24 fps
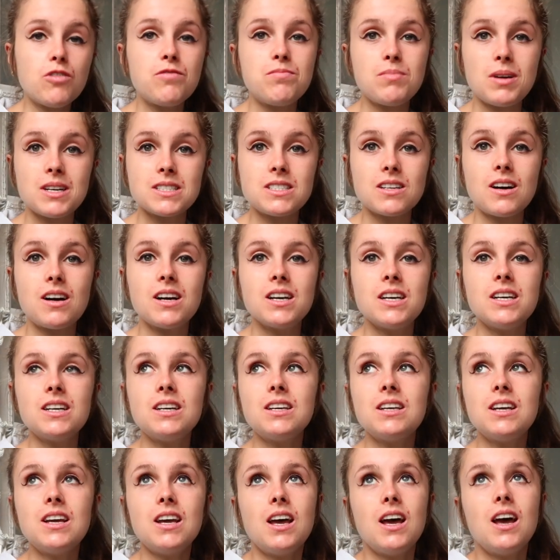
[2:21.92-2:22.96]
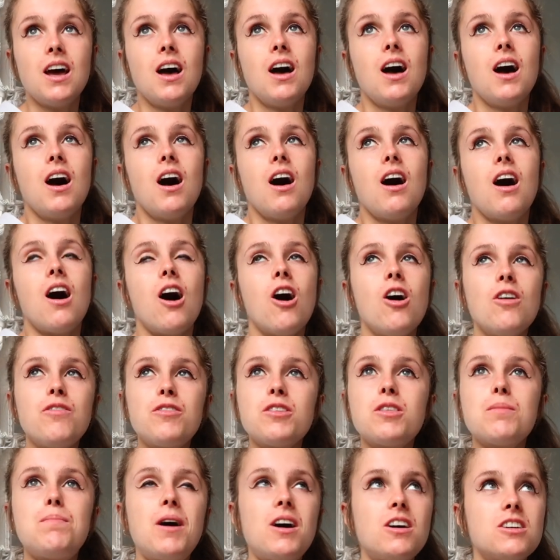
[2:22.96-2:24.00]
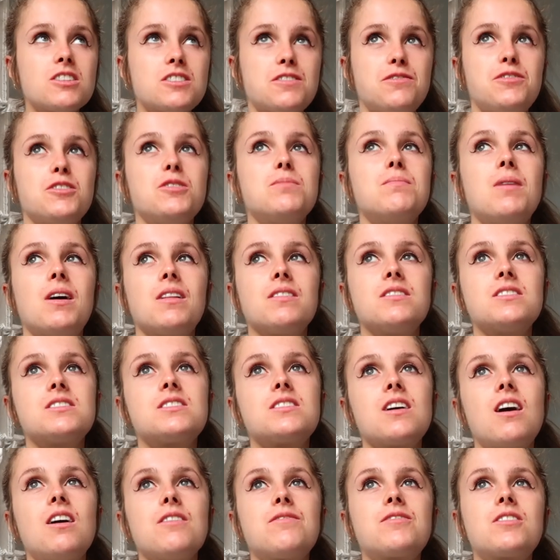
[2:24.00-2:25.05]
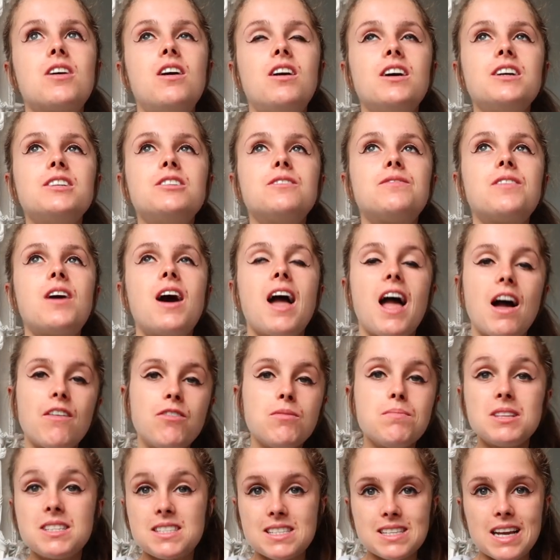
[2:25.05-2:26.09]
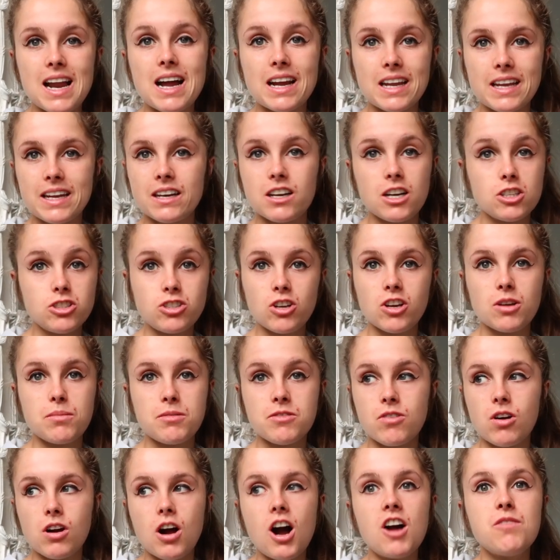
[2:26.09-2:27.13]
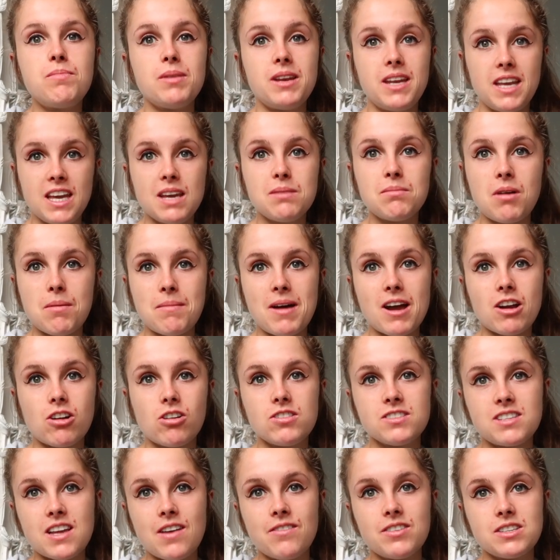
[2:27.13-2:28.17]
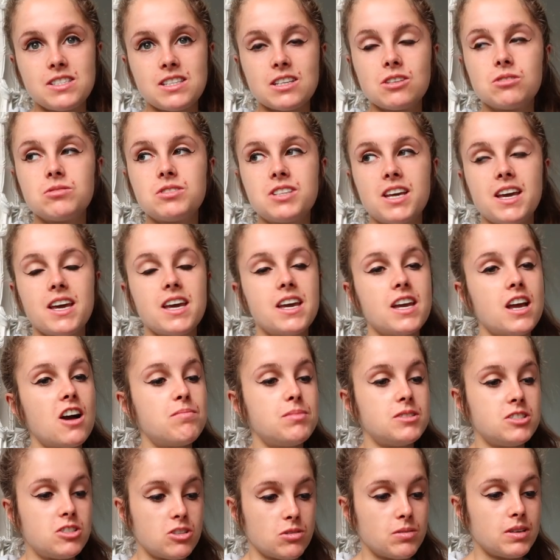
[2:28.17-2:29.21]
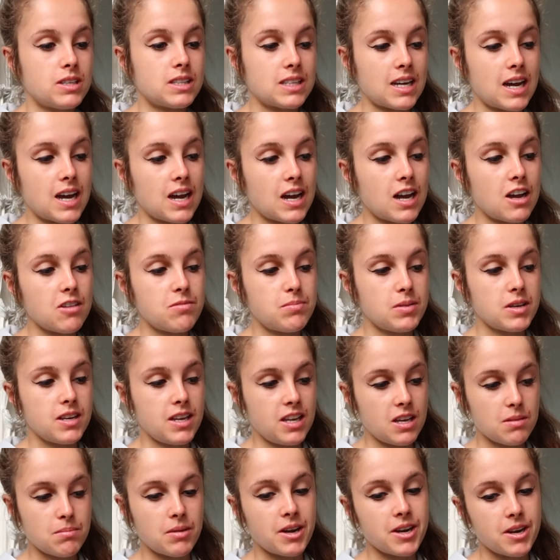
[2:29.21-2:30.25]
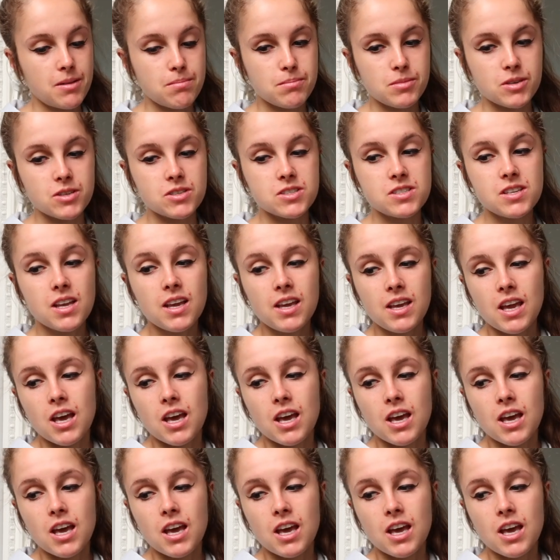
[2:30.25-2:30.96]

of my diet, over the past few months, I haven't been slacking, like don't get me wrong, I've been hitting my macros every single day, I've been doing that, I've been hitting my numbers,